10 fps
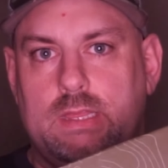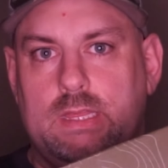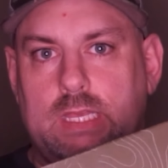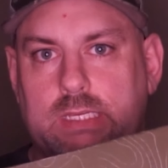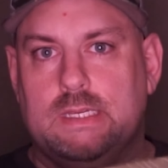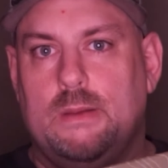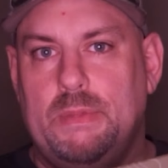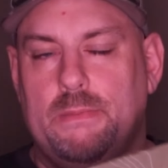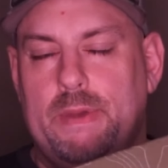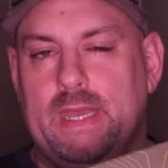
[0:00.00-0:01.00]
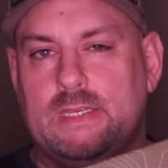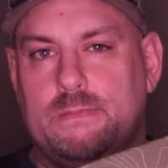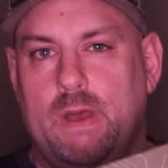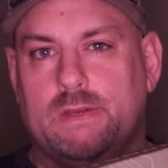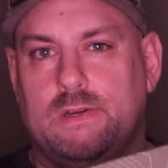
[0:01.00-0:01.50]
this is going to be the best
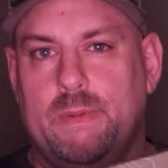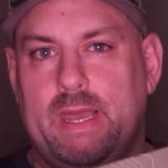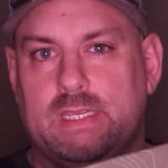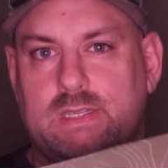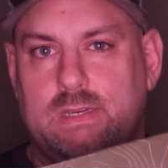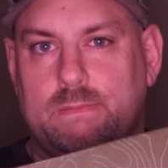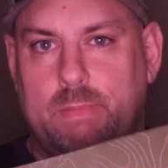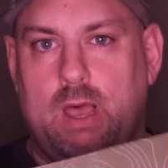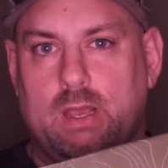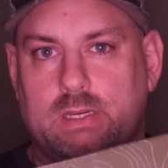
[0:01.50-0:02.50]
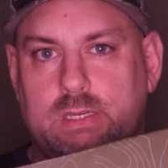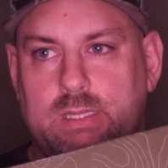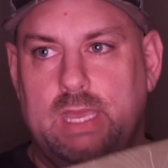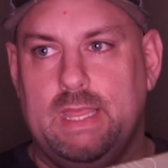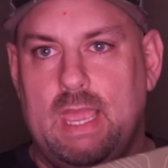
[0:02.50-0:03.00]
MONSTERBASS box
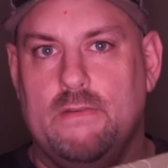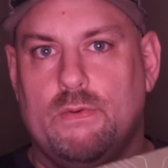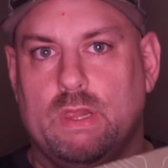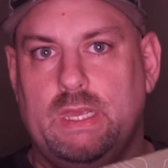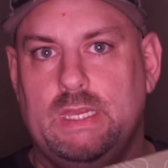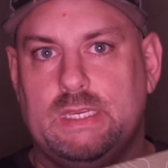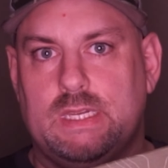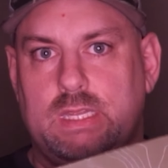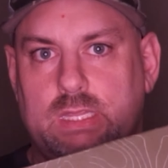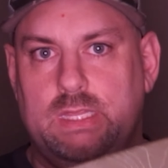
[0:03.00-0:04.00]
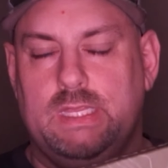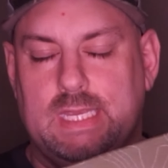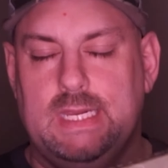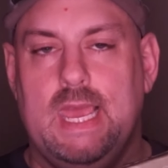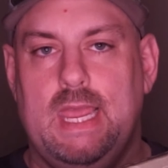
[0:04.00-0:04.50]
that they have released
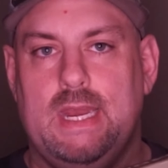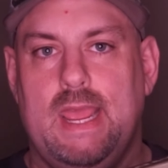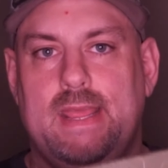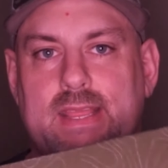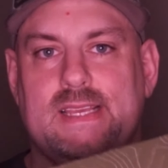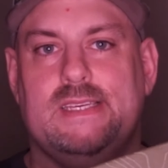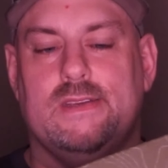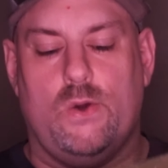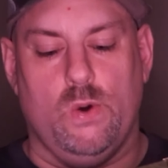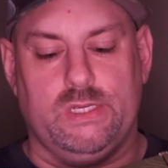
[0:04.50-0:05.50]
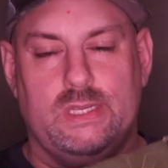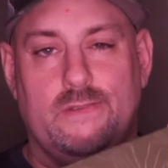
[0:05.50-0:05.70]
to date. And this, of course, is